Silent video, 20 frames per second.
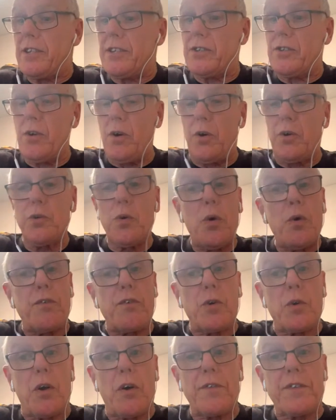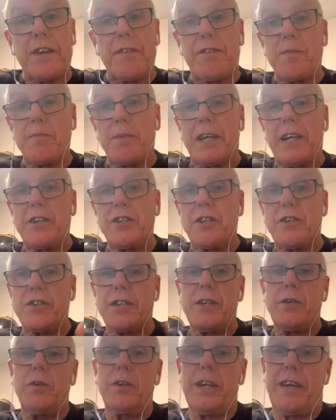it's not an awful lot different because you're
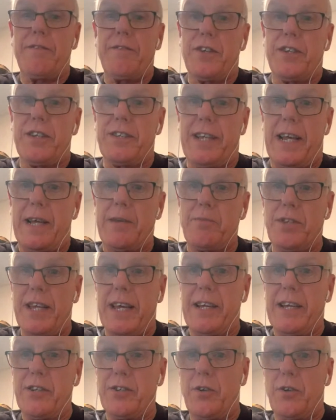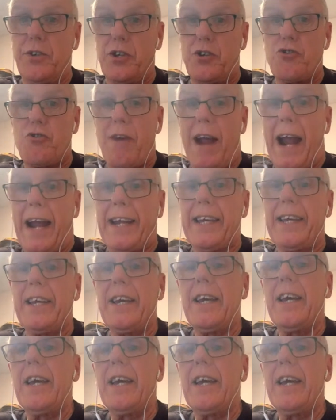still looking for the same things on the track.